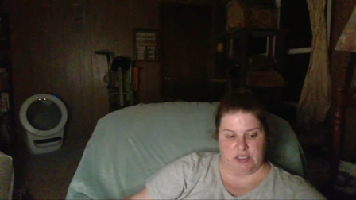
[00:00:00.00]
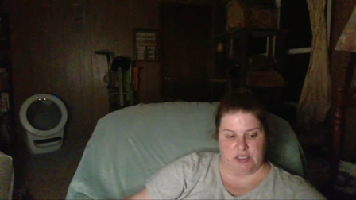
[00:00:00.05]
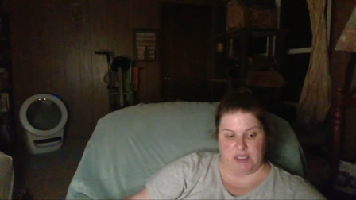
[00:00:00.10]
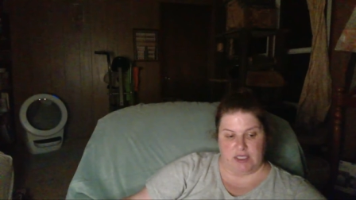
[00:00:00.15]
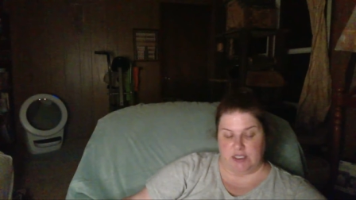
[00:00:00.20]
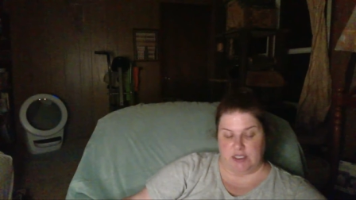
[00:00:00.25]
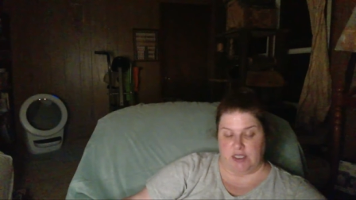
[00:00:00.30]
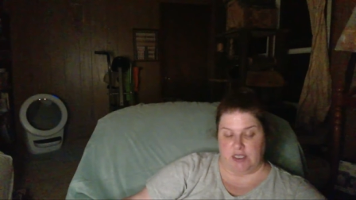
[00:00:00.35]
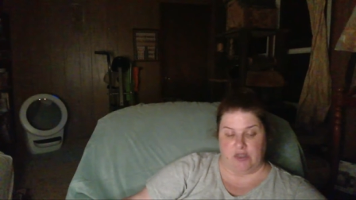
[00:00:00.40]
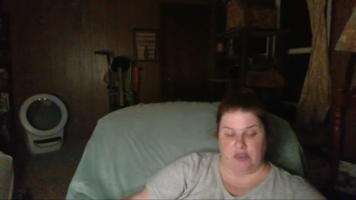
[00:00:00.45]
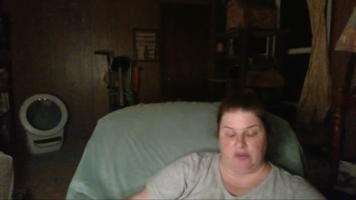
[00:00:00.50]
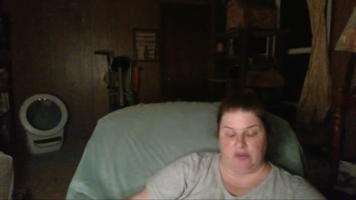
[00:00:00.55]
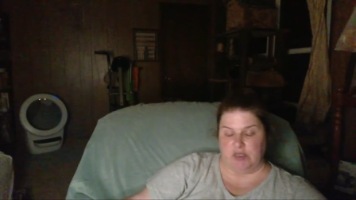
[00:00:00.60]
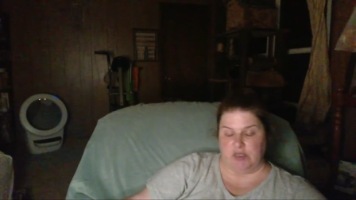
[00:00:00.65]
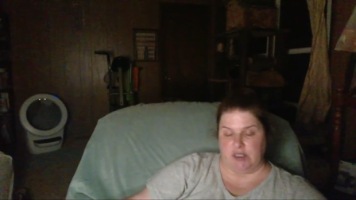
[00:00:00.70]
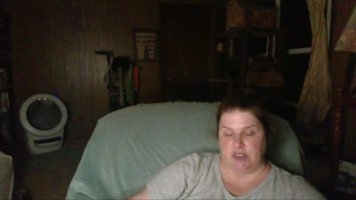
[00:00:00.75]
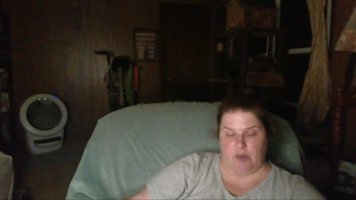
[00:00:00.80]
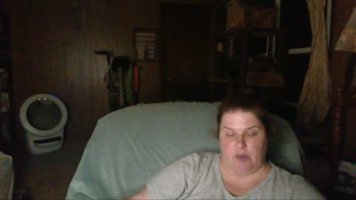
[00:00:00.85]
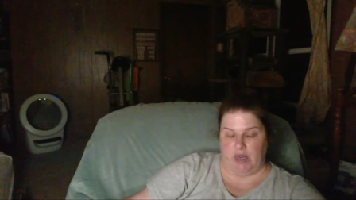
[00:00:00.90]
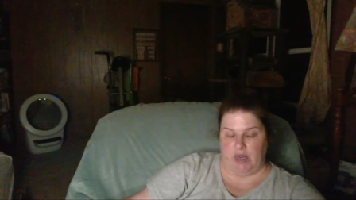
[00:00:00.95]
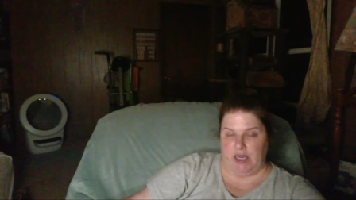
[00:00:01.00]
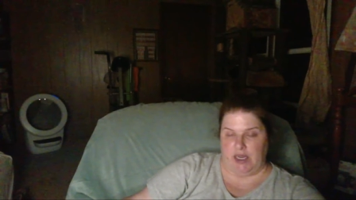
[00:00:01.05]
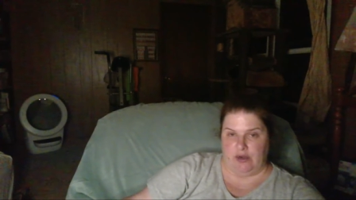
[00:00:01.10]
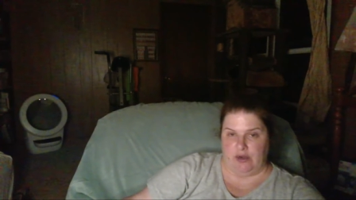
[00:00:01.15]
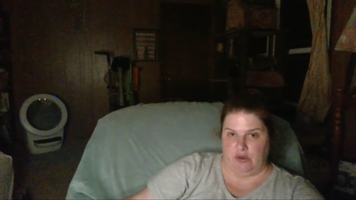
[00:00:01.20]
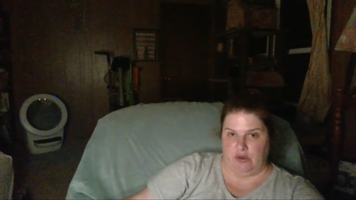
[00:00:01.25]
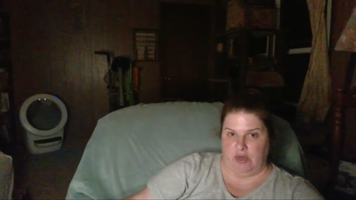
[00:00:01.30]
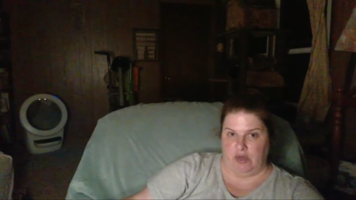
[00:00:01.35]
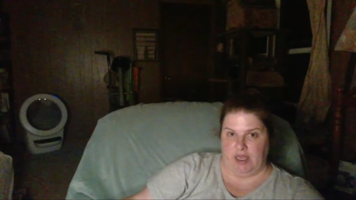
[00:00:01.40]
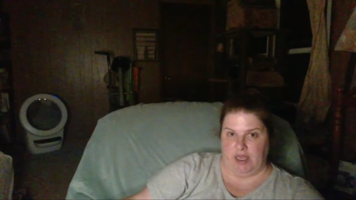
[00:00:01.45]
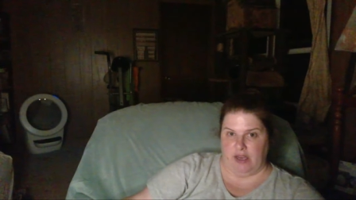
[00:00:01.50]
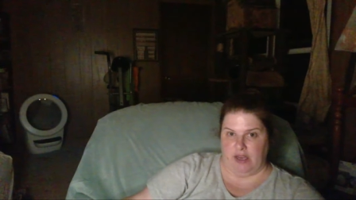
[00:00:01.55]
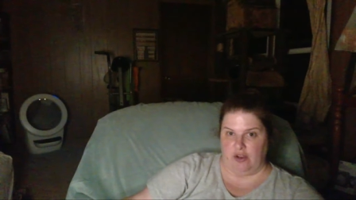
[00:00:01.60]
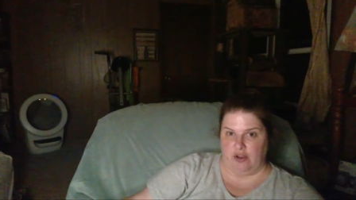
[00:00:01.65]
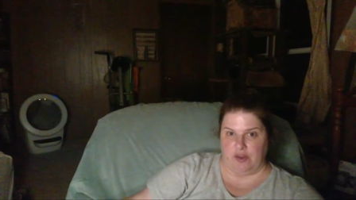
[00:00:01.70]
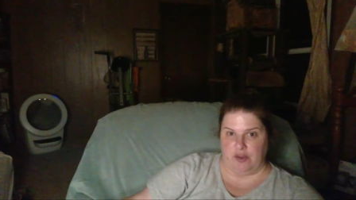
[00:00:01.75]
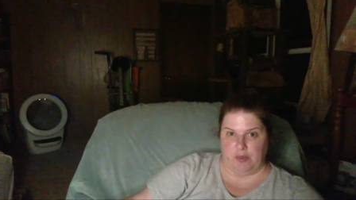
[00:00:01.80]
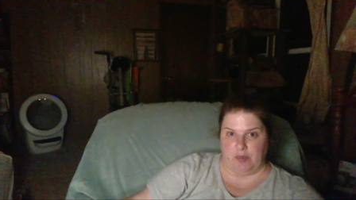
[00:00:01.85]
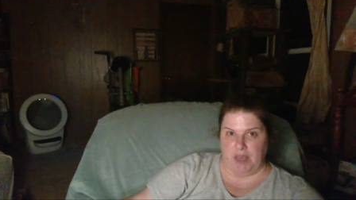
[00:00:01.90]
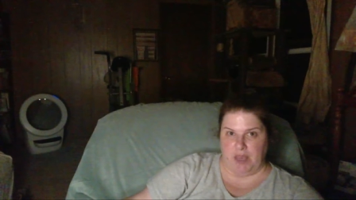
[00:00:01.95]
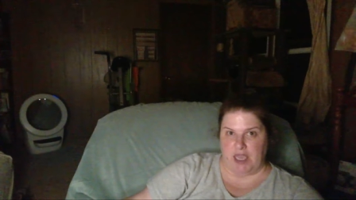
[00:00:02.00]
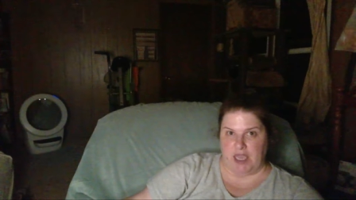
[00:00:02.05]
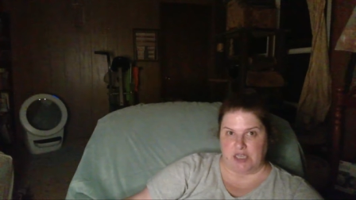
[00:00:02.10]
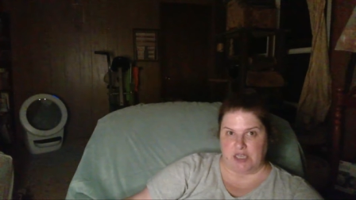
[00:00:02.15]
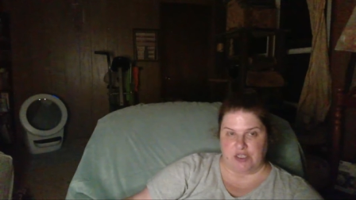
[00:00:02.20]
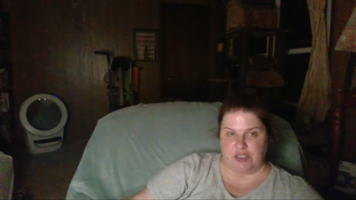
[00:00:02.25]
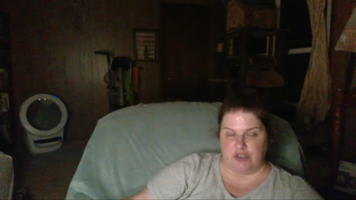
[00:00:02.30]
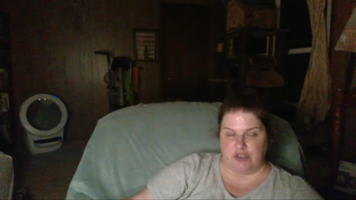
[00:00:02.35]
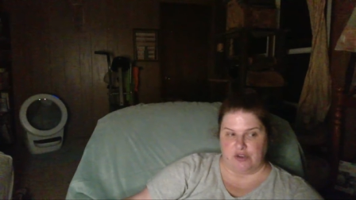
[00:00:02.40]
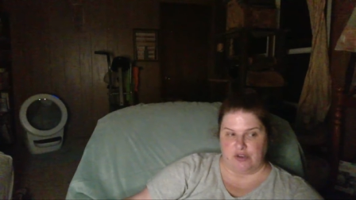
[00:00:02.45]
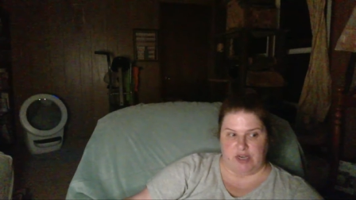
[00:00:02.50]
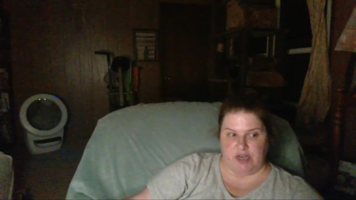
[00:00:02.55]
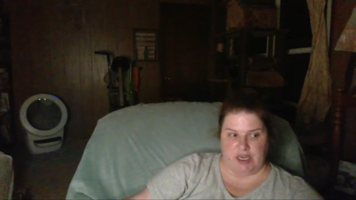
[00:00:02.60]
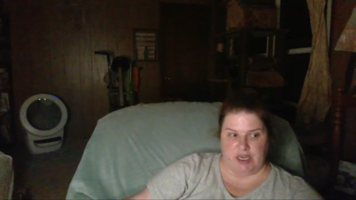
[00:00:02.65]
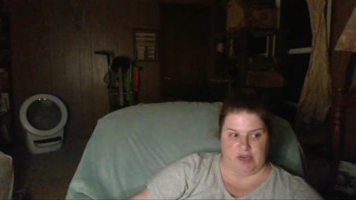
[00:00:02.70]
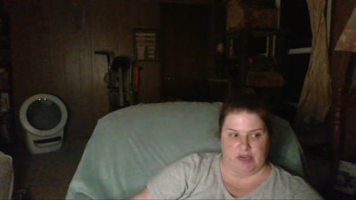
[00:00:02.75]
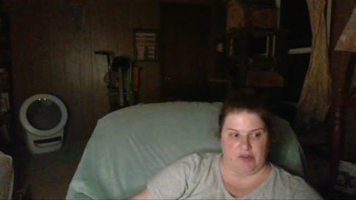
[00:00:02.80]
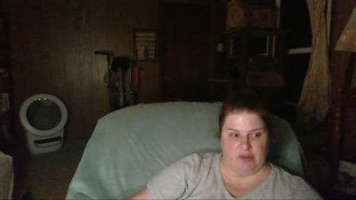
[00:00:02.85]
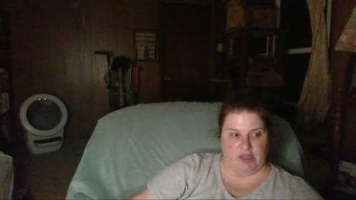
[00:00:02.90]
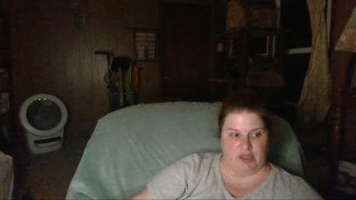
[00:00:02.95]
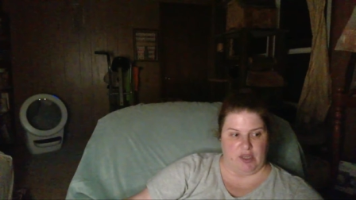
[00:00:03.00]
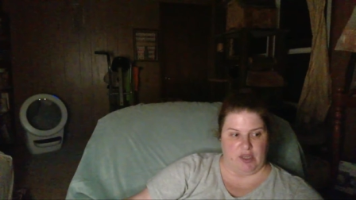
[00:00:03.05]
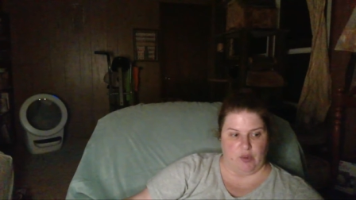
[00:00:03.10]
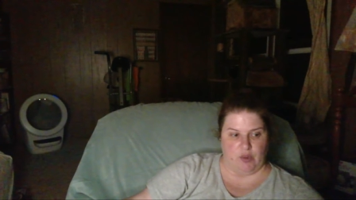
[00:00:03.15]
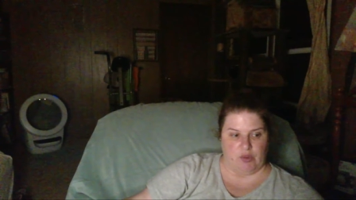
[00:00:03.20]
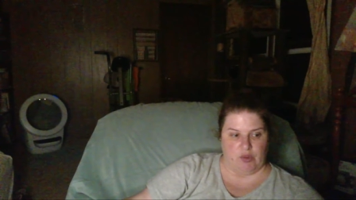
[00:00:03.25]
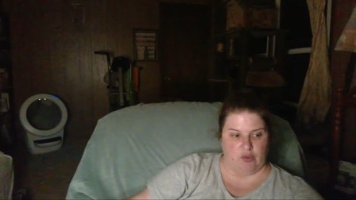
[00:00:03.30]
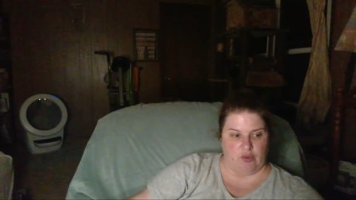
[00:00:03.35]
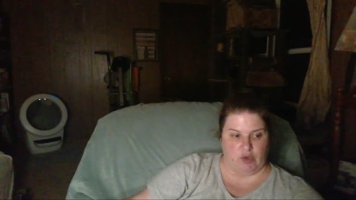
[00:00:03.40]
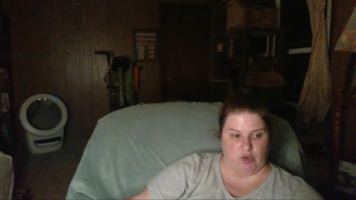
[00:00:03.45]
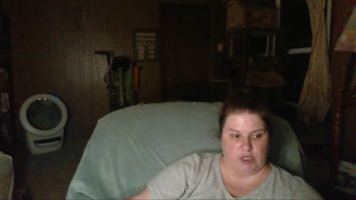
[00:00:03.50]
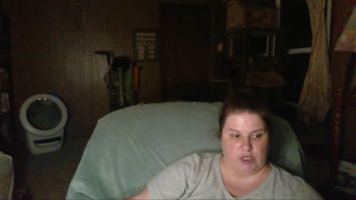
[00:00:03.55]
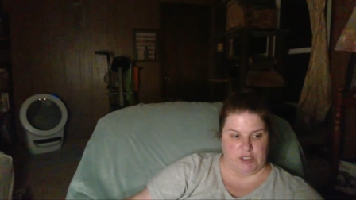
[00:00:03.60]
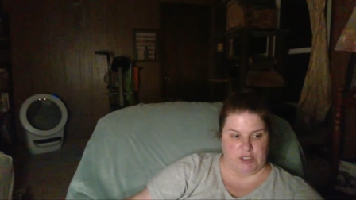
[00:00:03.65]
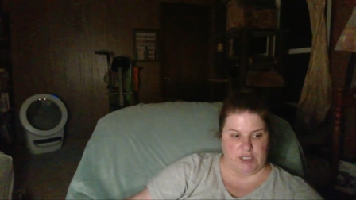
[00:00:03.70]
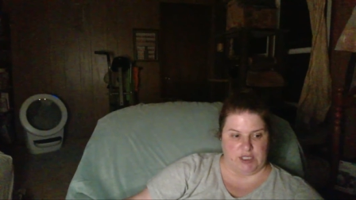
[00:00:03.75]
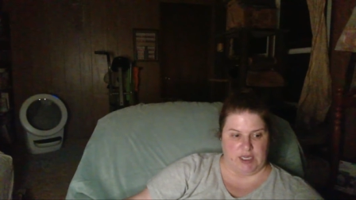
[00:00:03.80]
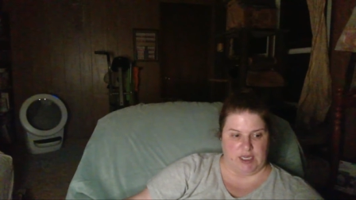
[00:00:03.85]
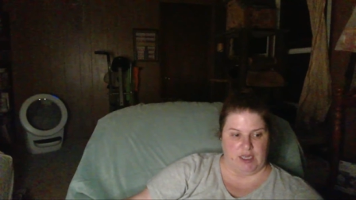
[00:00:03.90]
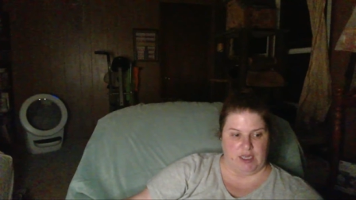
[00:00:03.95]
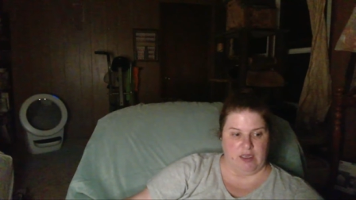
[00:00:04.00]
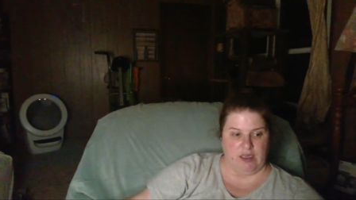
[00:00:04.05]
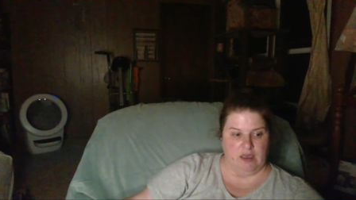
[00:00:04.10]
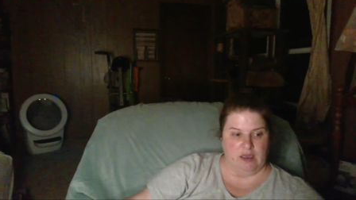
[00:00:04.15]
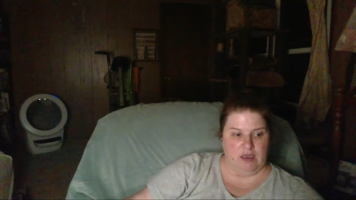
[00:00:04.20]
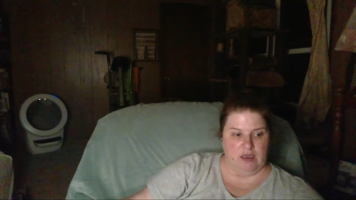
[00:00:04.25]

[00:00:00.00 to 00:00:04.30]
That's another reason why I don't like all the pageantry and everything with royalty.